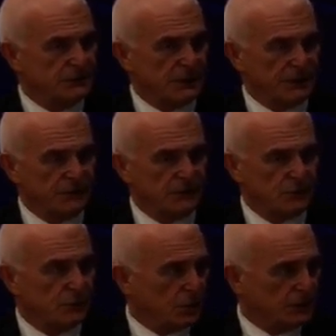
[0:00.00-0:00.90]
to have
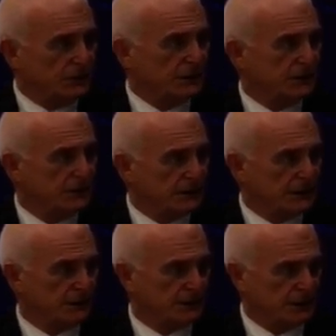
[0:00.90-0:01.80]
quality
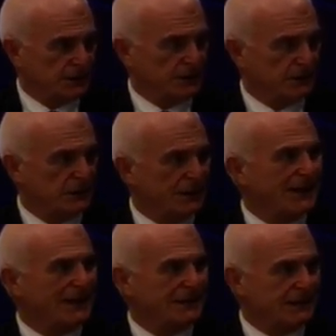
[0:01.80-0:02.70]
education,
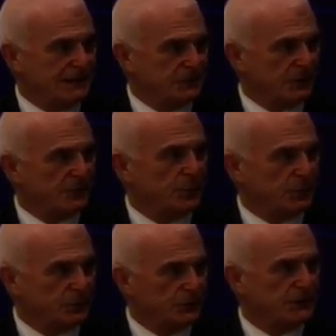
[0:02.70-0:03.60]
and they need to have
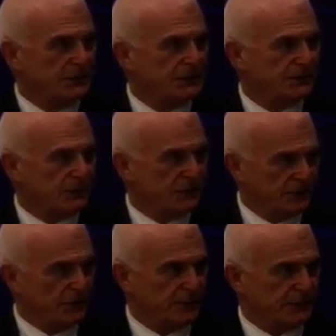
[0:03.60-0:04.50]
opportunities for
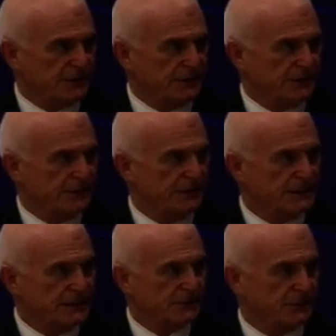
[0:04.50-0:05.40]
development. And
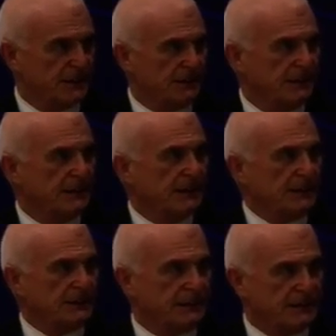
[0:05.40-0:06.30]
this way,
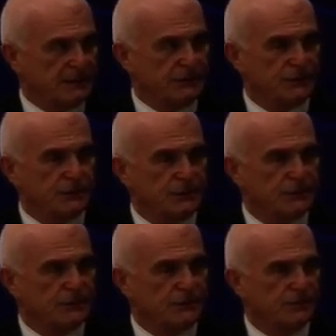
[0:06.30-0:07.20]
the
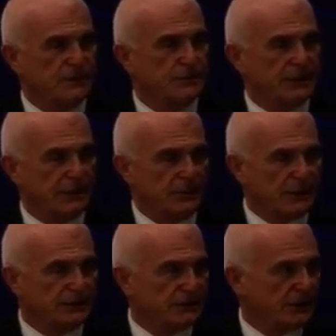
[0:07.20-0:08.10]
youth will become
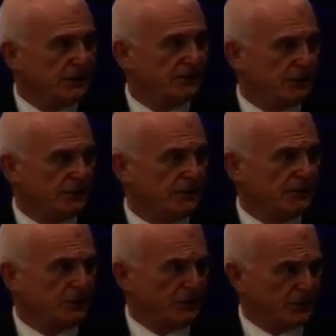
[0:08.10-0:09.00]
a driver
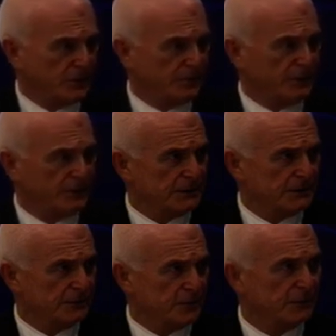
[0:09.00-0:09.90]
for development.
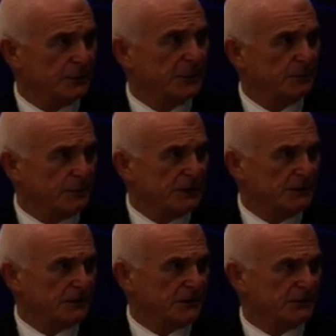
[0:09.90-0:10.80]
They will help bring
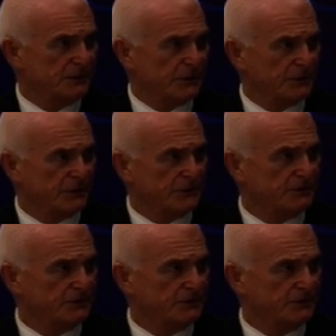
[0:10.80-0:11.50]
the country forward.